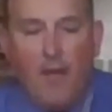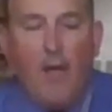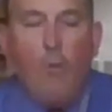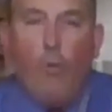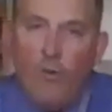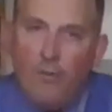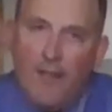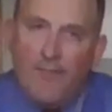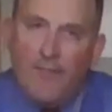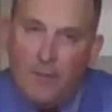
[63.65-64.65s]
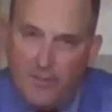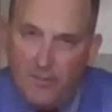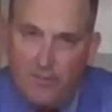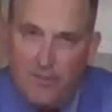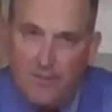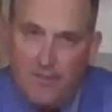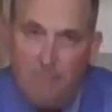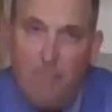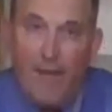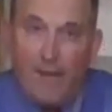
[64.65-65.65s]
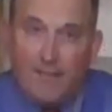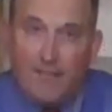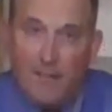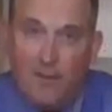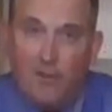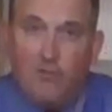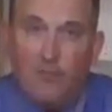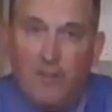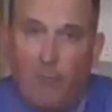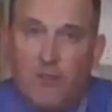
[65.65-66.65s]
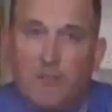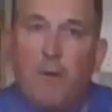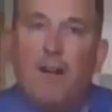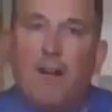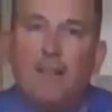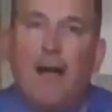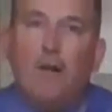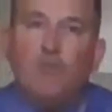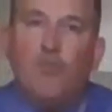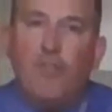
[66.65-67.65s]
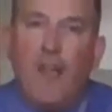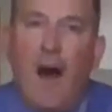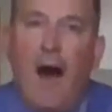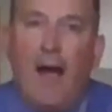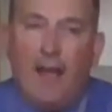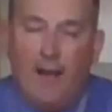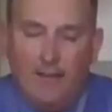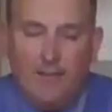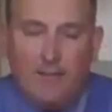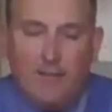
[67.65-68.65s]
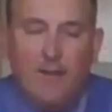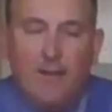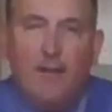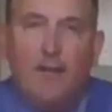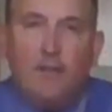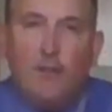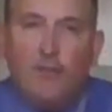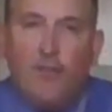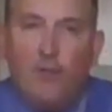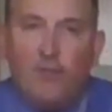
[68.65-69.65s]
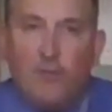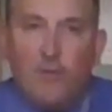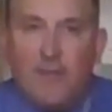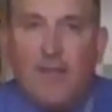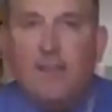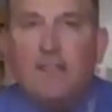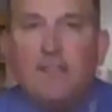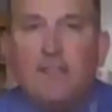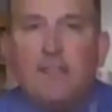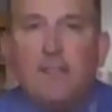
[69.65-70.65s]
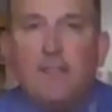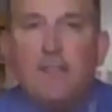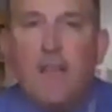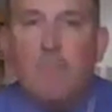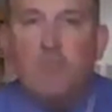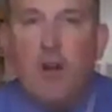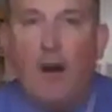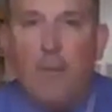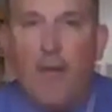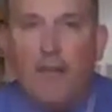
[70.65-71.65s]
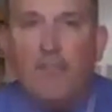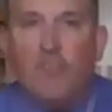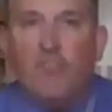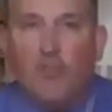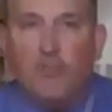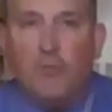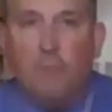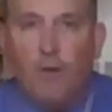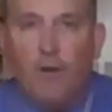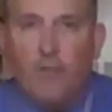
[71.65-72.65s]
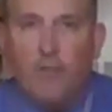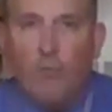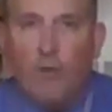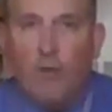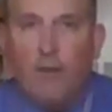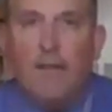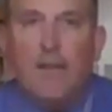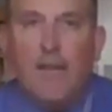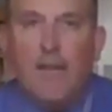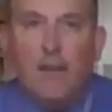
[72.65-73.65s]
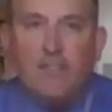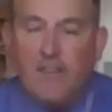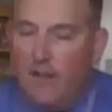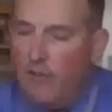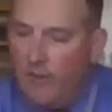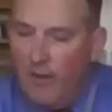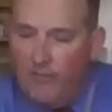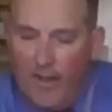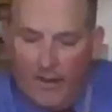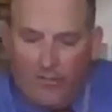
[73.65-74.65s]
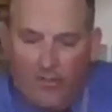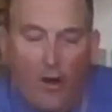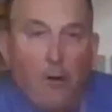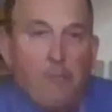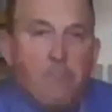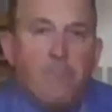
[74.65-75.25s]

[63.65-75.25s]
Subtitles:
It won't let the solutions mix the two liquids, but it allows for the ions to flow. So it does the same job as a salt bridge would in a standard galvanic cell.